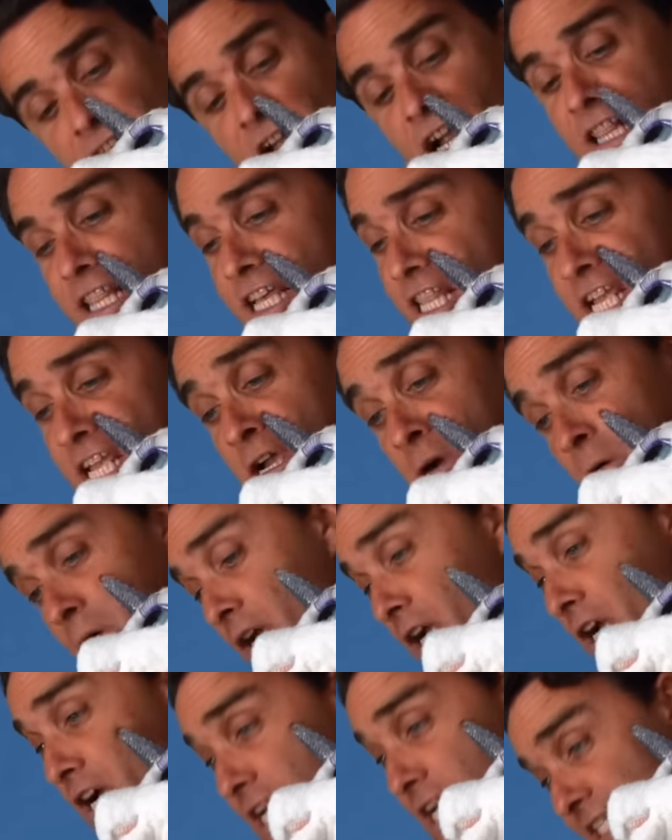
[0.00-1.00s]
Starlily,
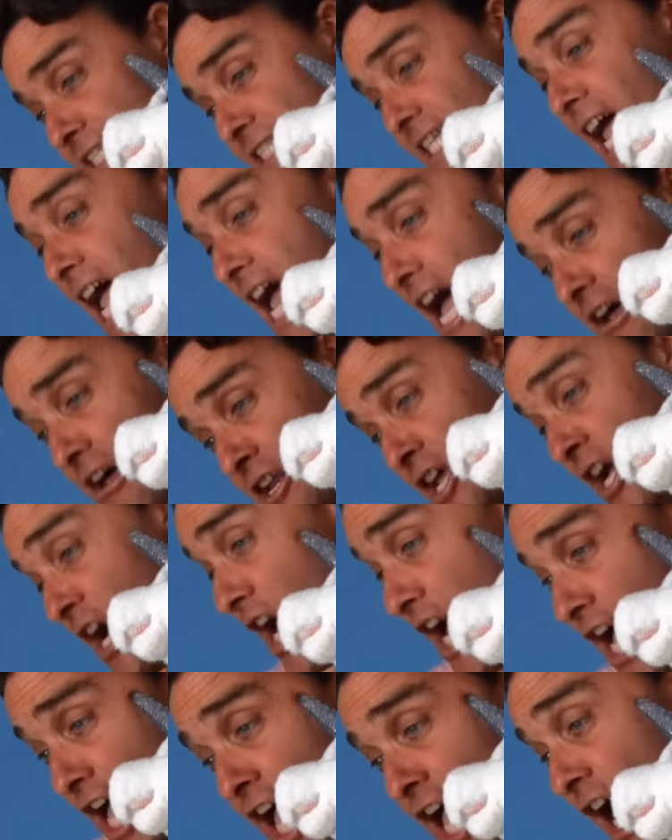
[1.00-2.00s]
we're going down!
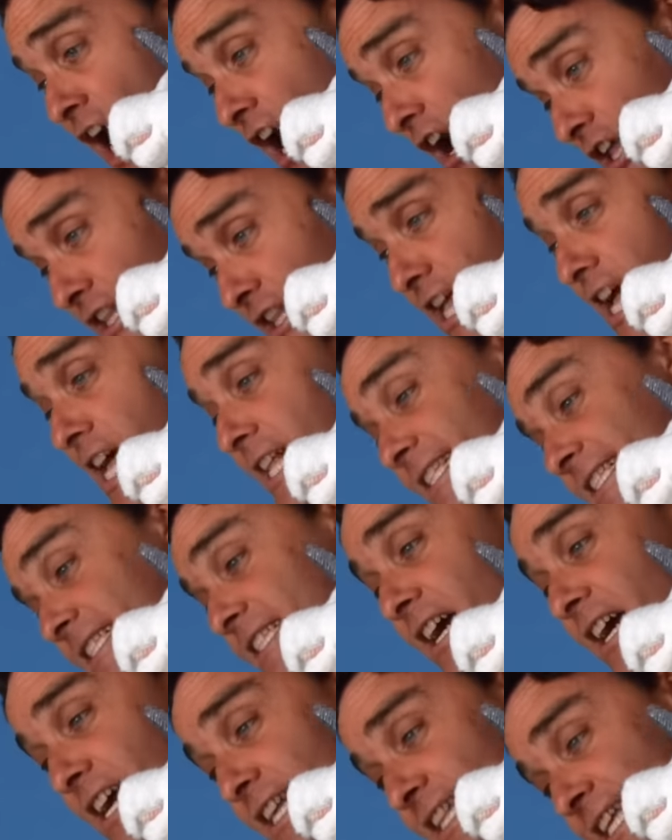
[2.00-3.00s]
Uh, hold on,
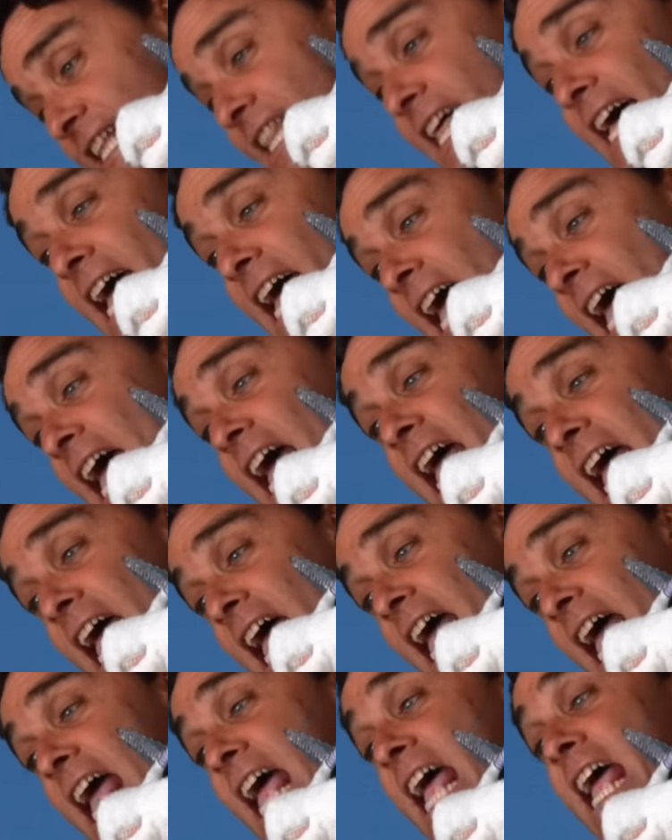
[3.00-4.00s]

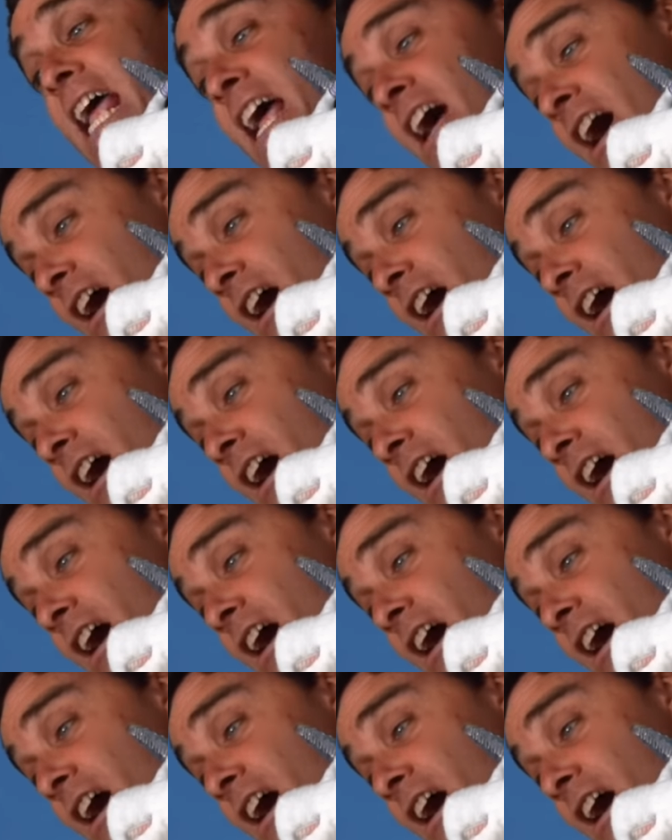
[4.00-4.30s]
Starlily!